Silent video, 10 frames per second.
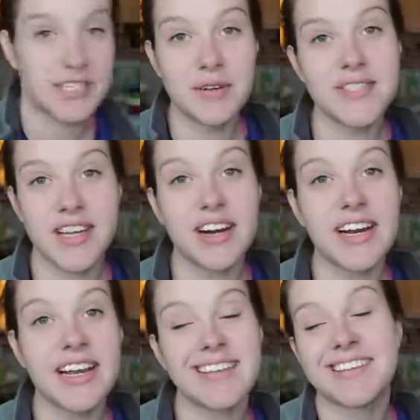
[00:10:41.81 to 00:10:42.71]
So
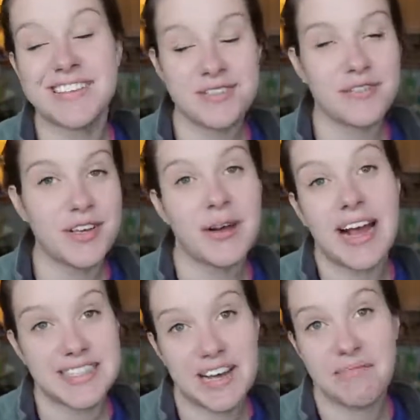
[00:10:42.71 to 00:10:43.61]
sorry that this review
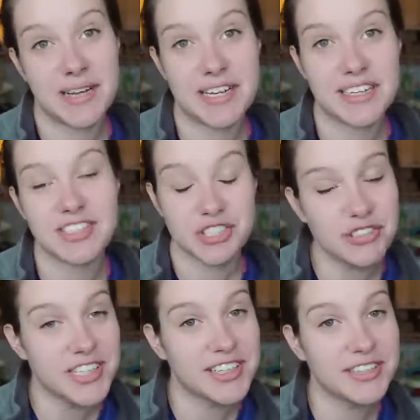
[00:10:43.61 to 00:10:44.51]
had to have my
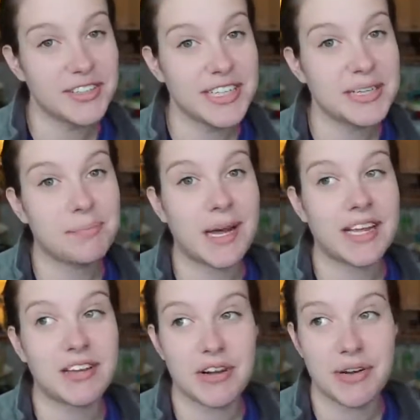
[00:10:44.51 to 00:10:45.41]
children included,
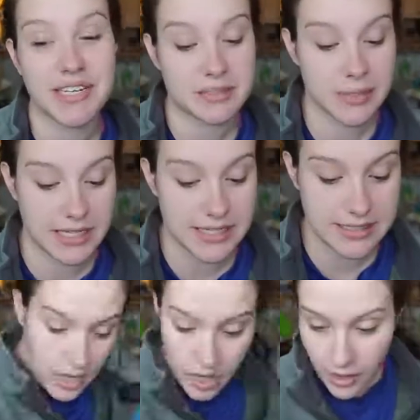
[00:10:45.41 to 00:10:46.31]
but you know, it is what it
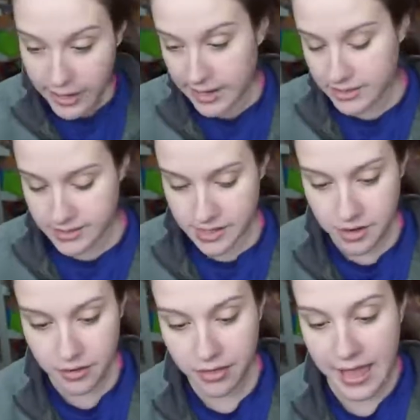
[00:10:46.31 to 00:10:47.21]
is. Okay,
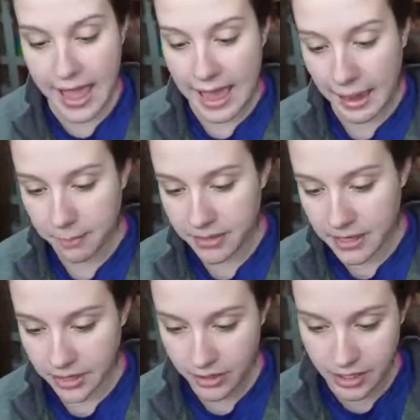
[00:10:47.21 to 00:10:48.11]
so the app
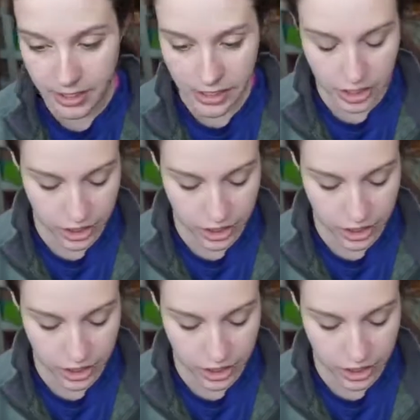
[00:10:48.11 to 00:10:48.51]
that you're gonna